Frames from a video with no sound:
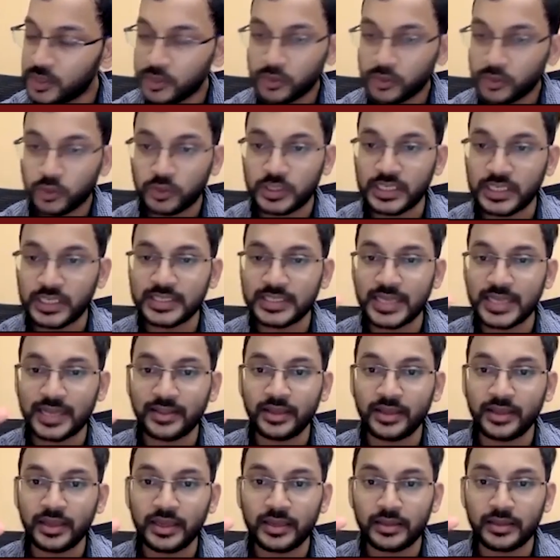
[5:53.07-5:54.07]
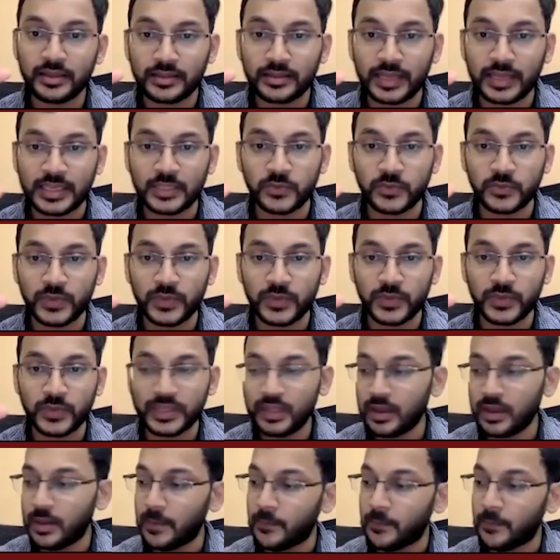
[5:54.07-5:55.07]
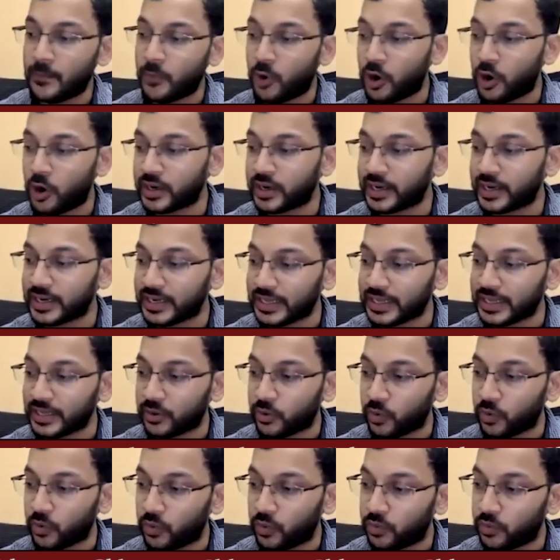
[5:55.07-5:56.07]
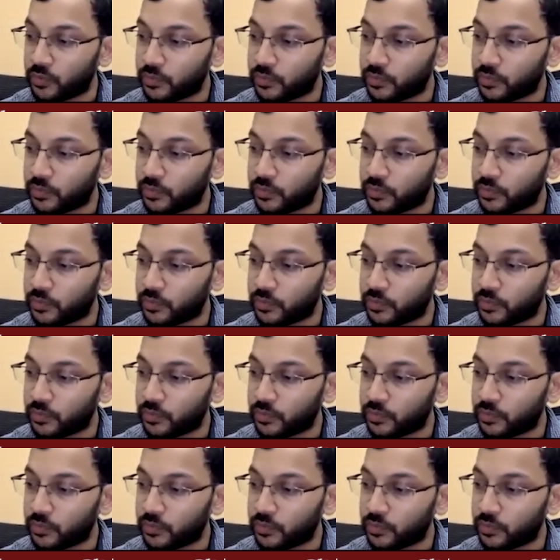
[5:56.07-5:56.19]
So these are the things with moderate echo.